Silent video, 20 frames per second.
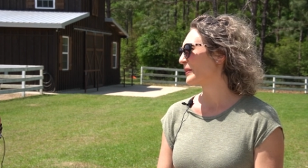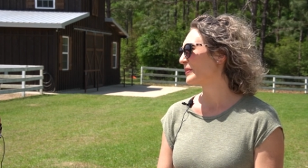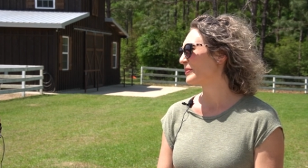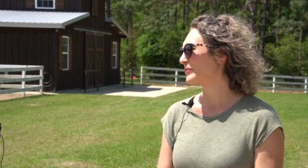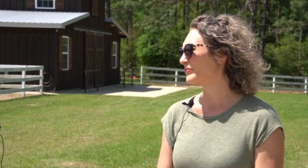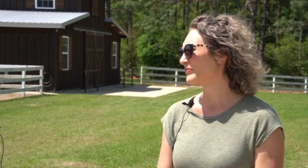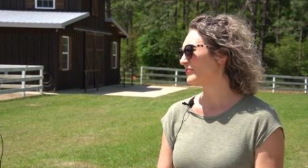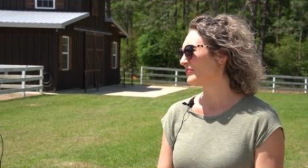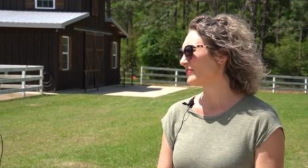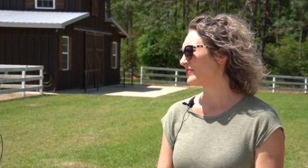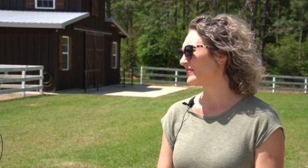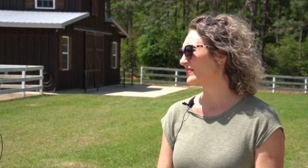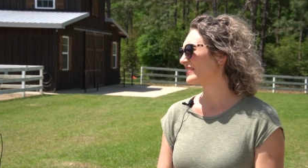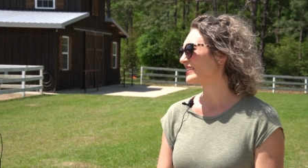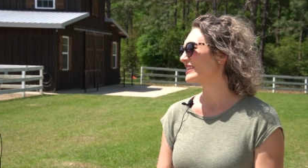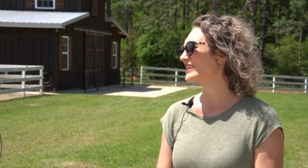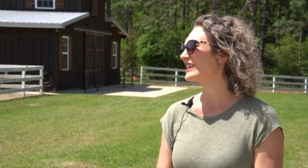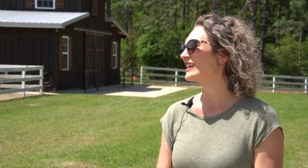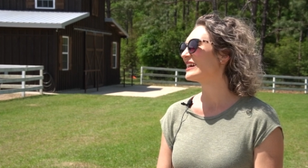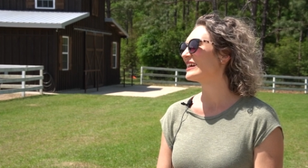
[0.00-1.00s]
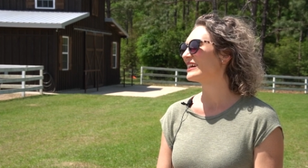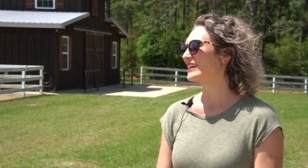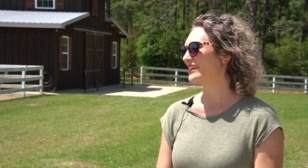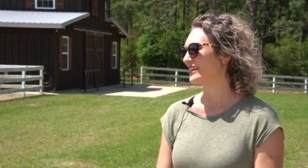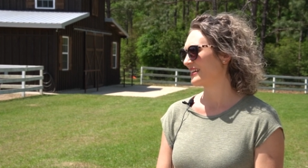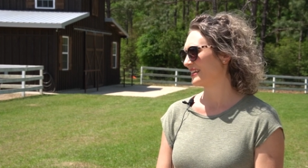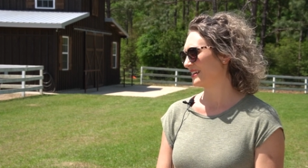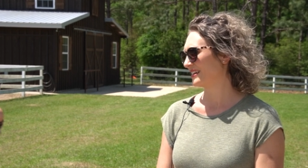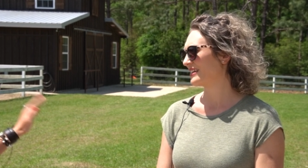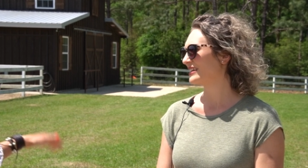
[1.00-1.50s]
hours and days and days
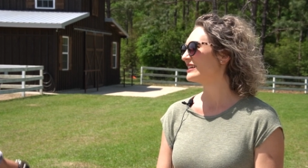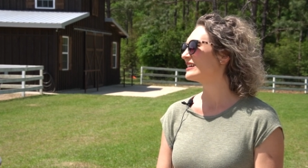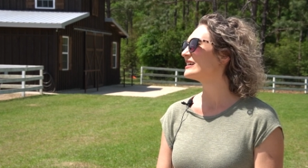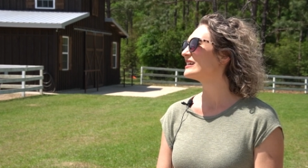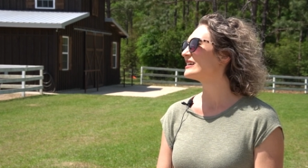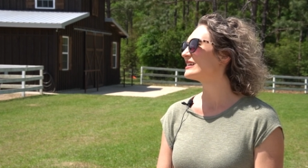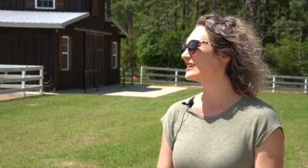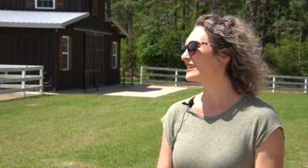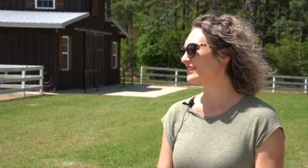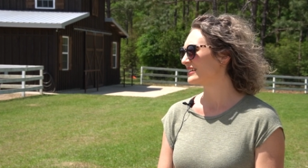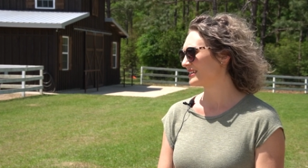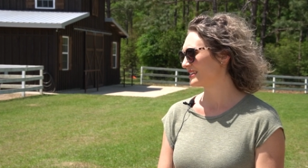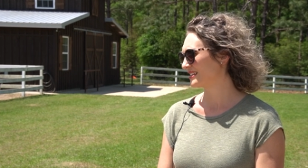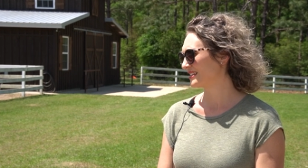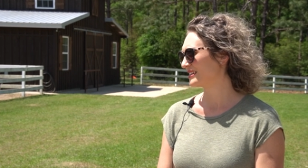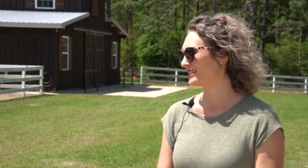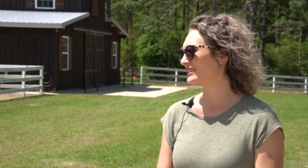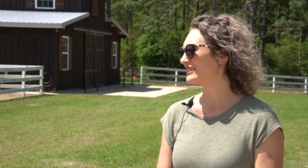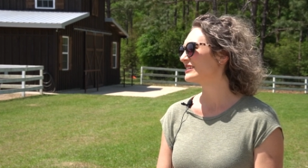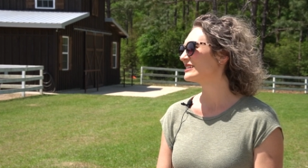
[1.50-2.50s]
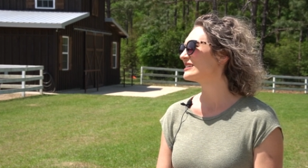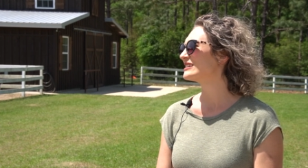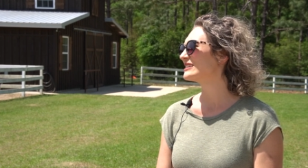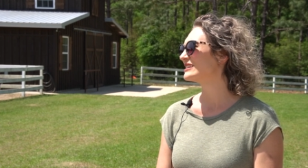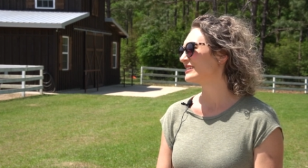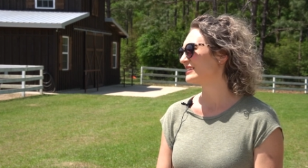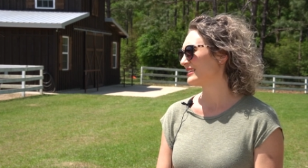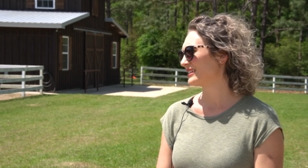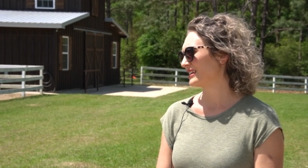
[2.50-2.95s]
and days. I stained and stained.